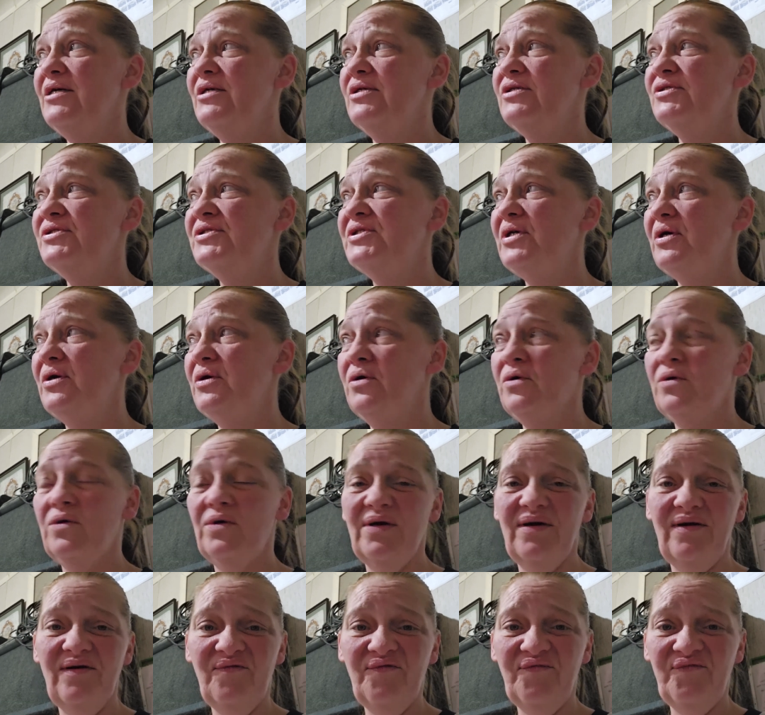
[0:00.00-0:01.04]
So
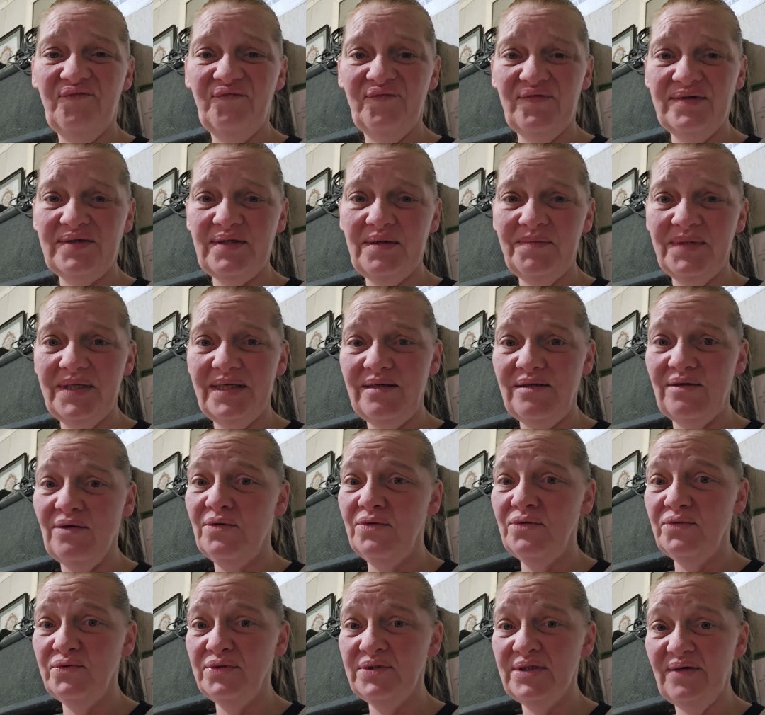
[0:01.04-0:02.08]
if somebody
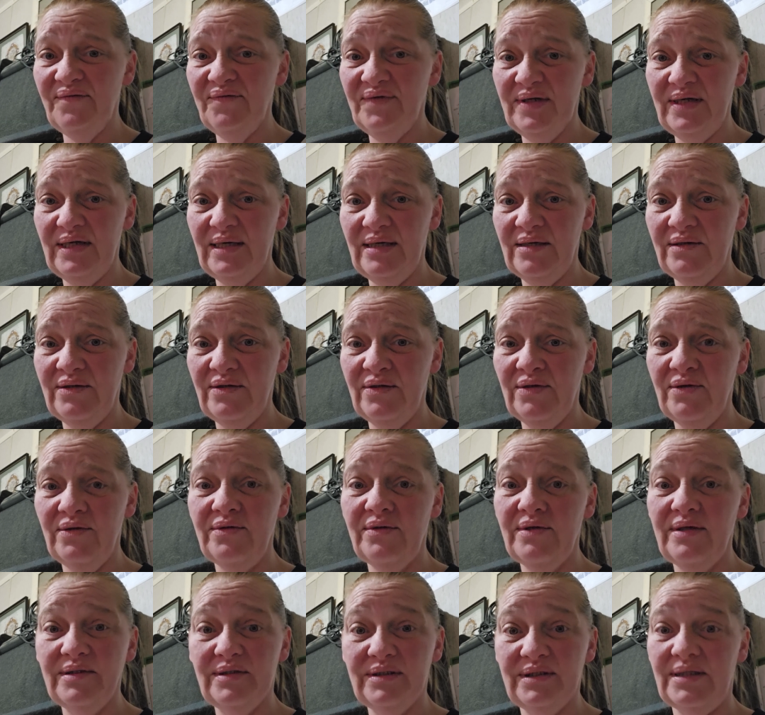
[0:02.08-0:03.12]
knows of an editor
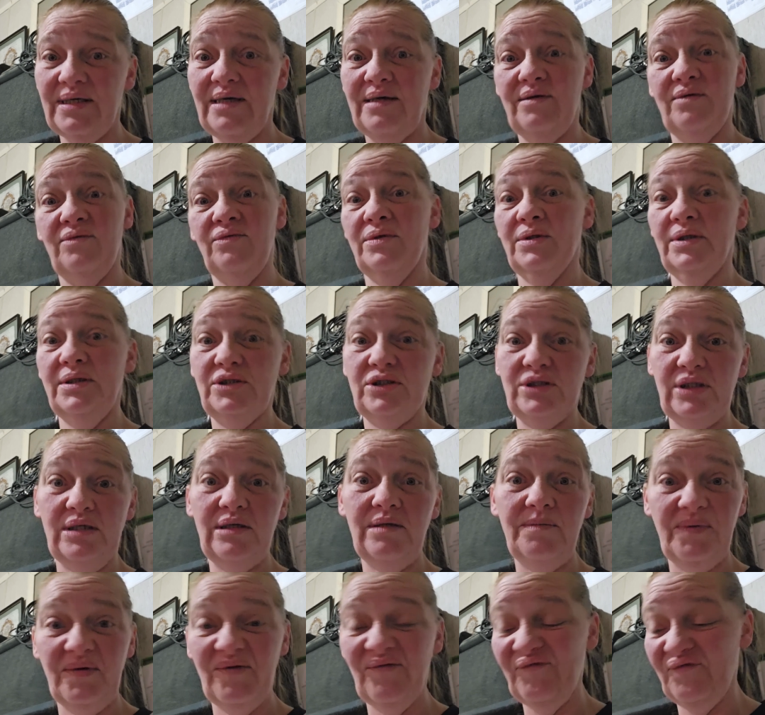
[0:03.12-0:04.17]
that's like really
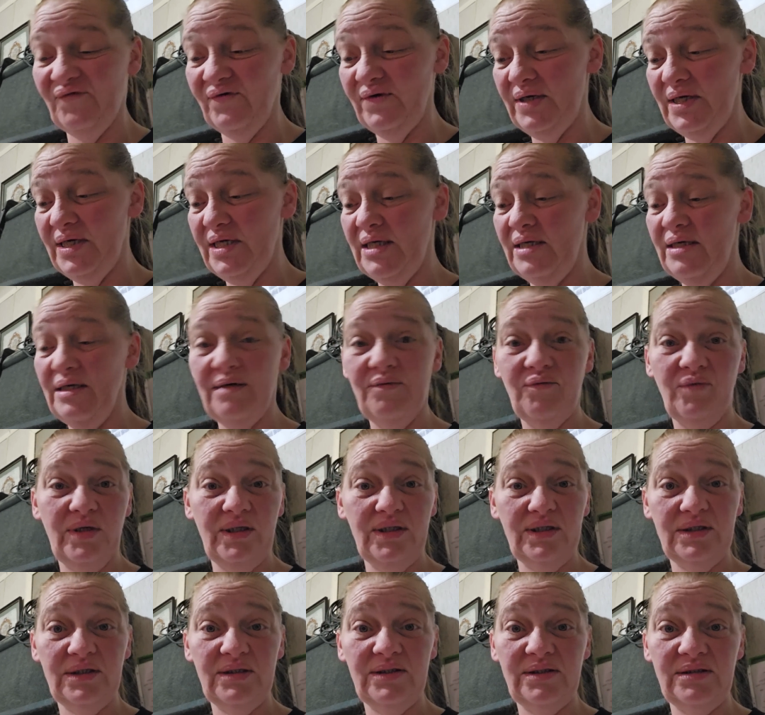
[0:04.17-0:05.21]
cheap or free and
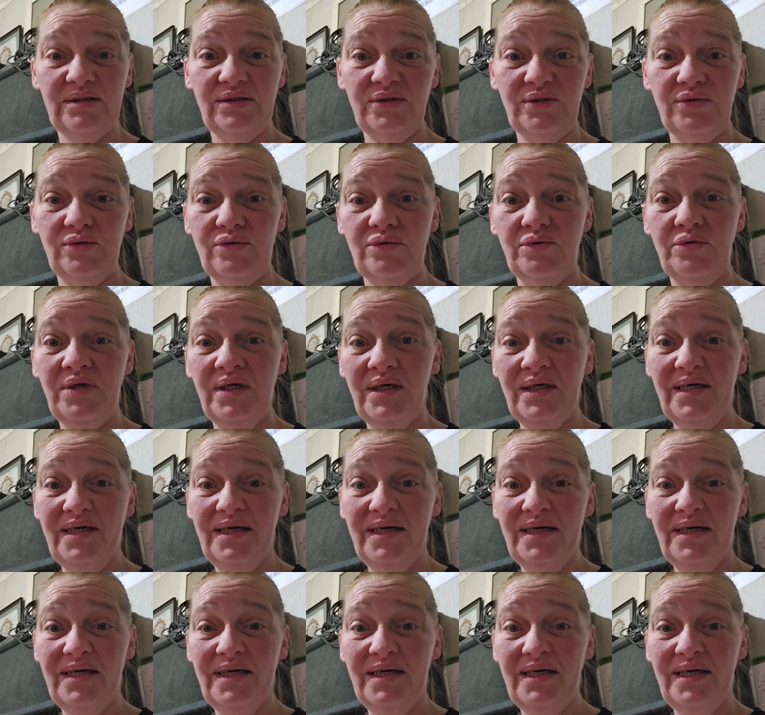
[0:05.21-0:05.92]
wants to